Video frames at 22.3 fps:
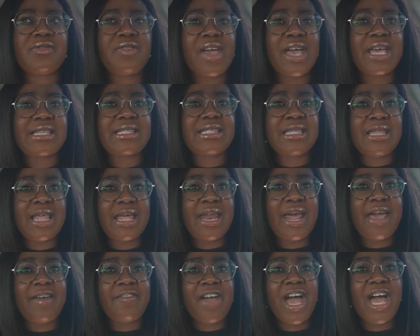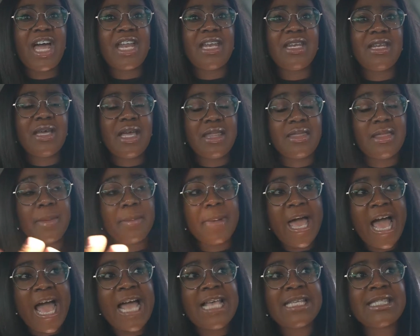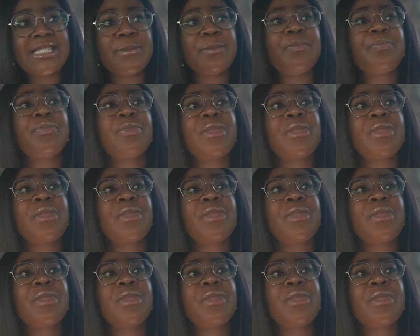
vaccine that I've had in the past,